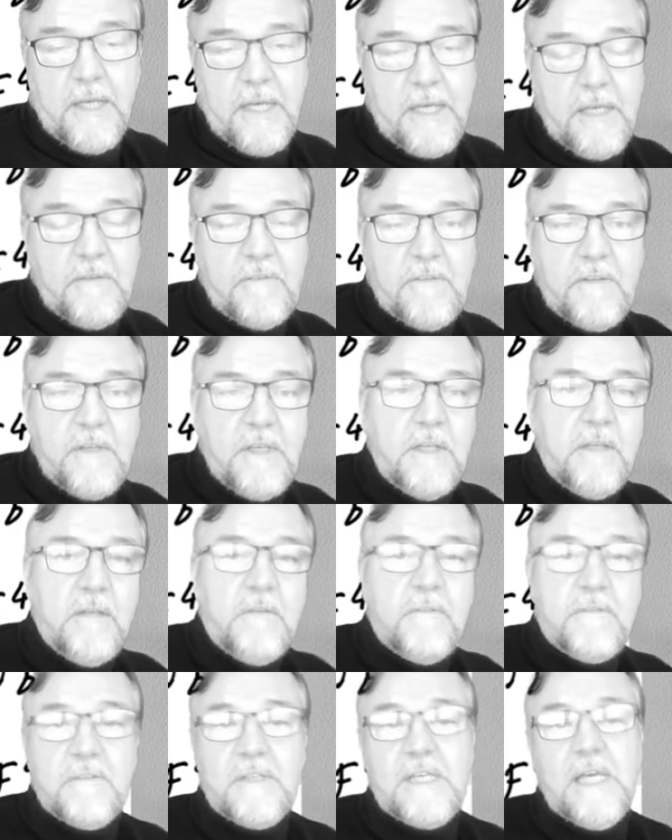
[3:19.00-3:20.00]
18
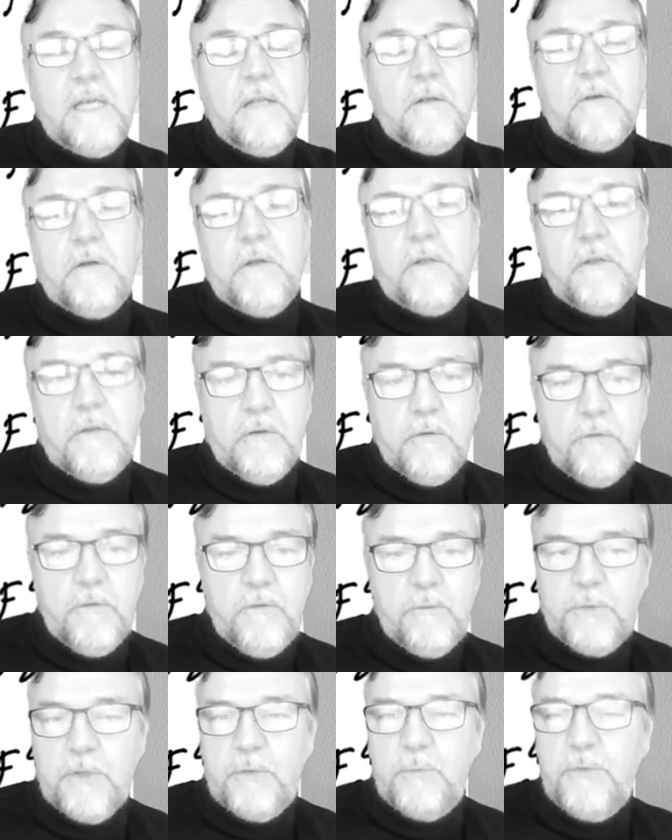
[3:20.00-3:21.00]
scalar
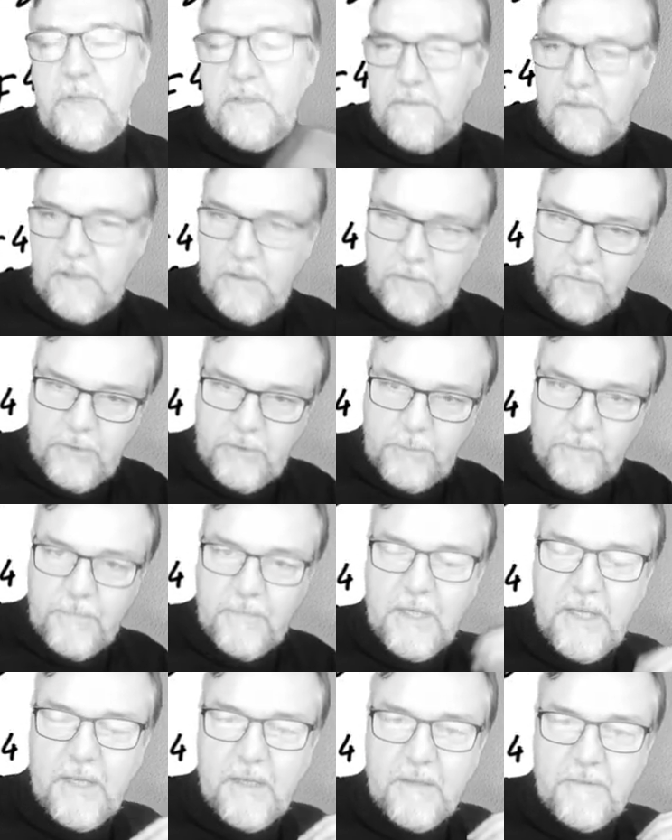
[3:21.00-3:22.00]
unknowns, but we think of them
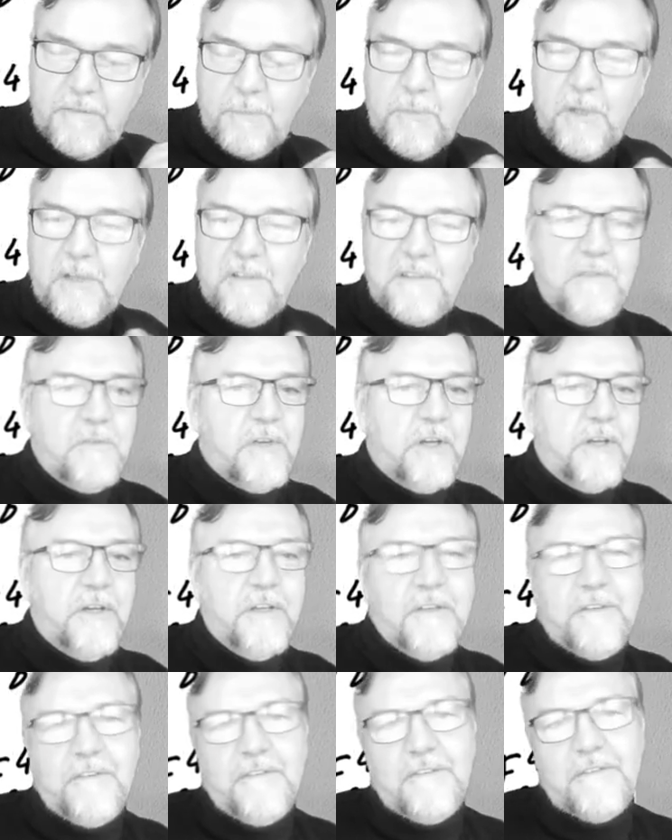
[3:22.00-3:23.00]
as
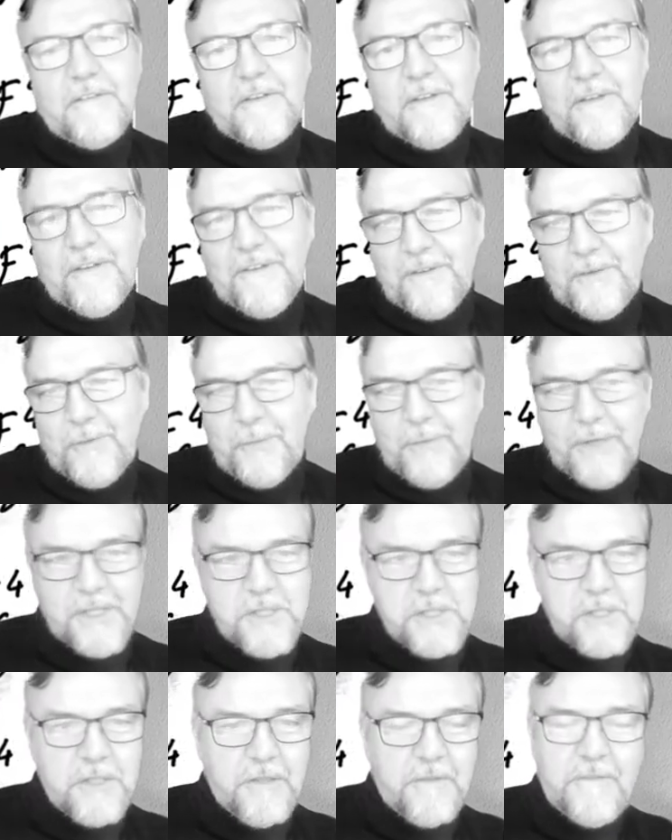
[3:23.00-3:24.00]
multivariate
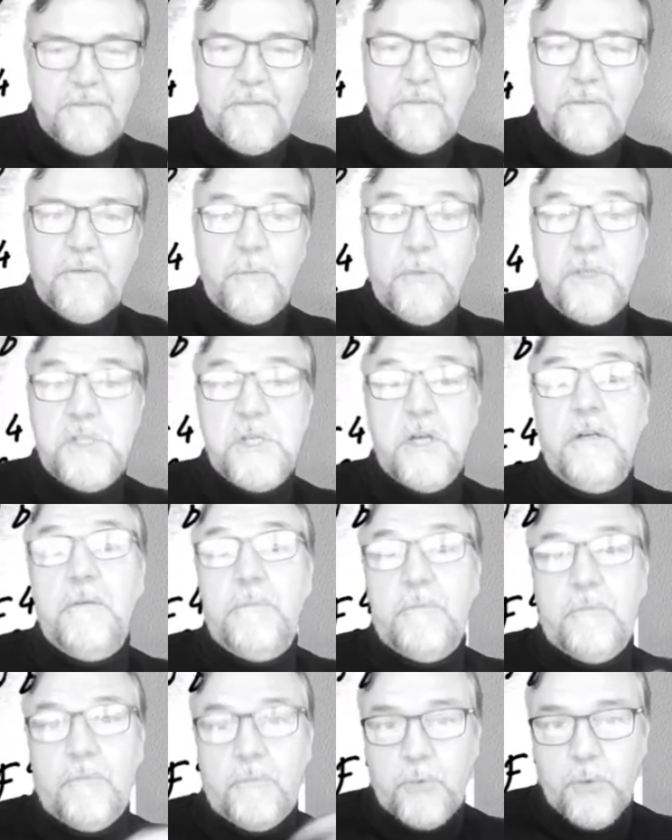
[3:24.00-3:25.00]
wrenches, which
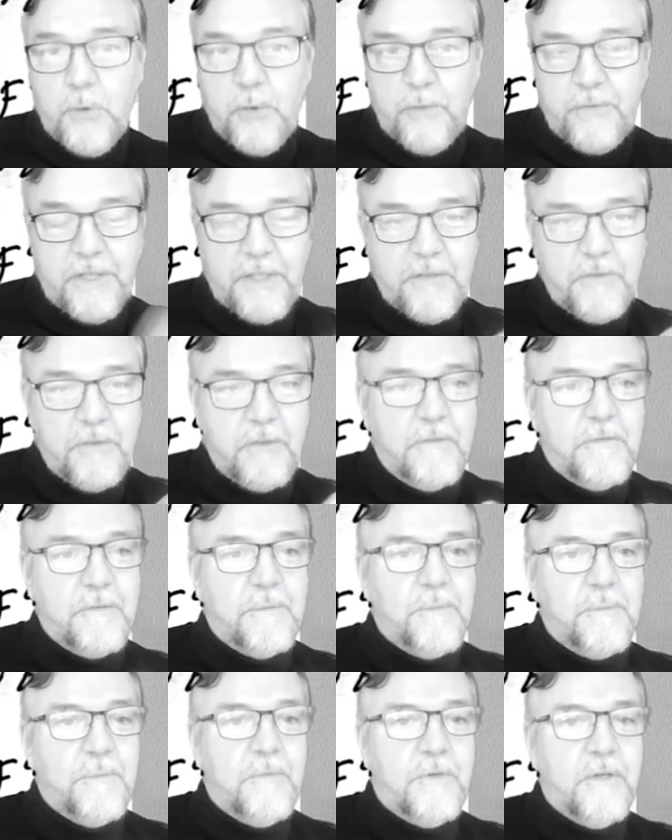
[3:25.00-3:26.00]
are row vectors,
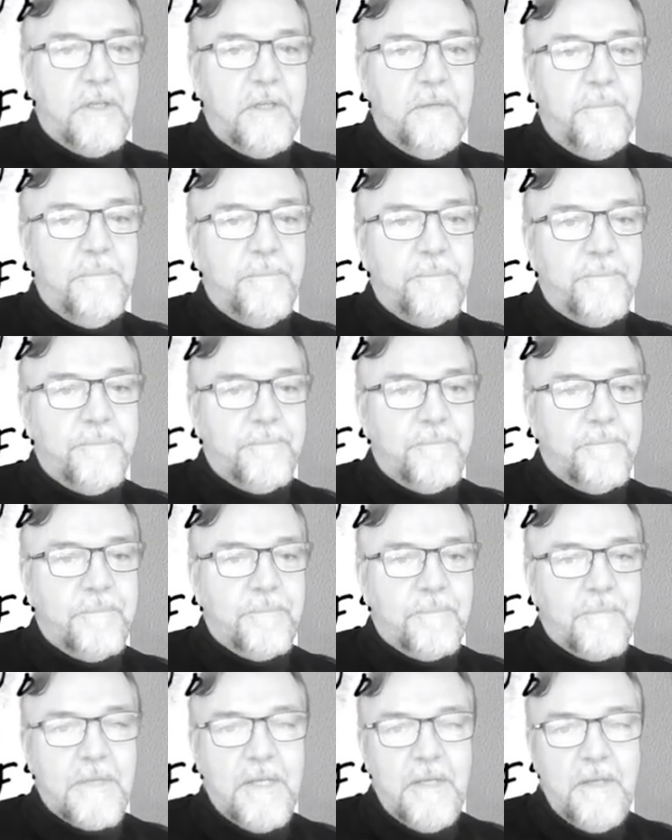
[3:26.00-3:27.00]
right?
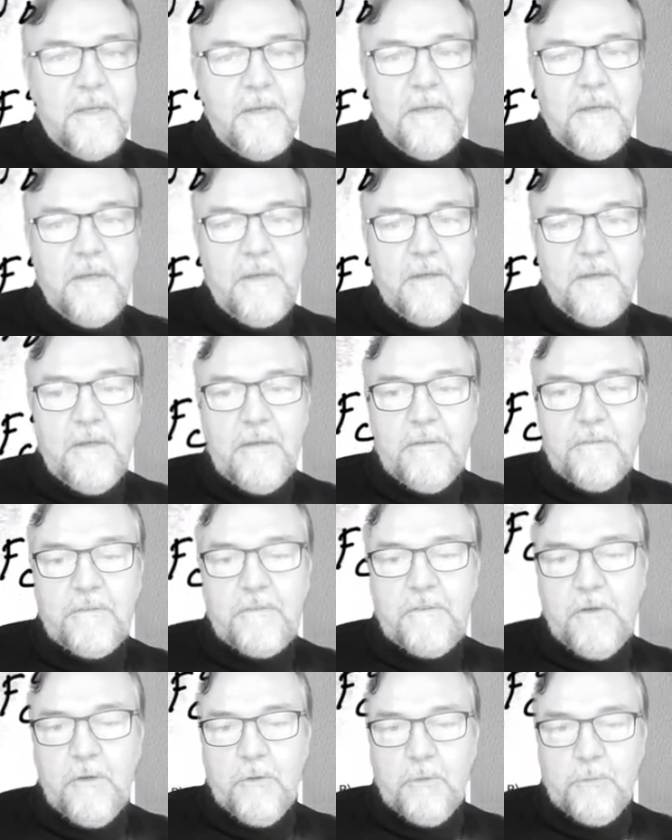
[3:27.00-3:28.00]

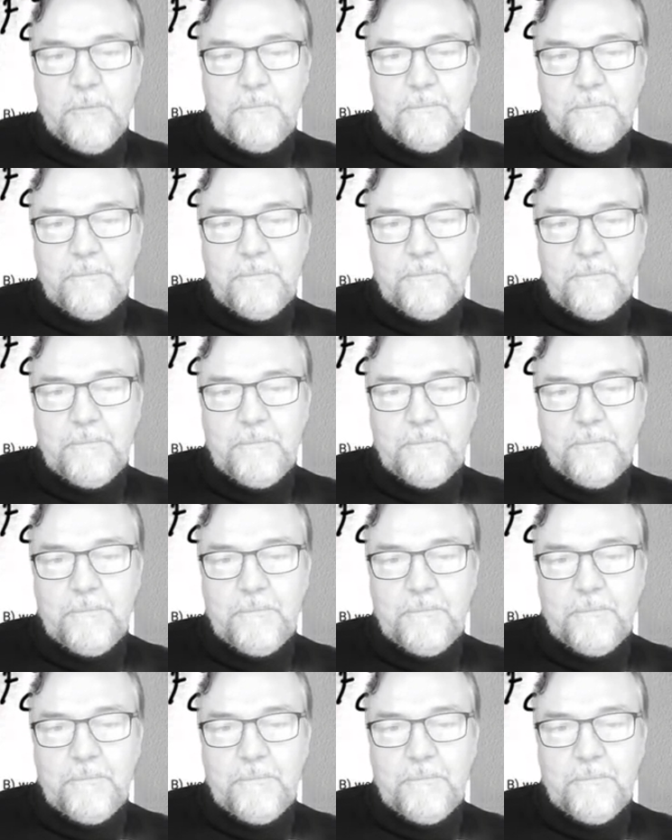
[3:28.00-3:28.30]
So,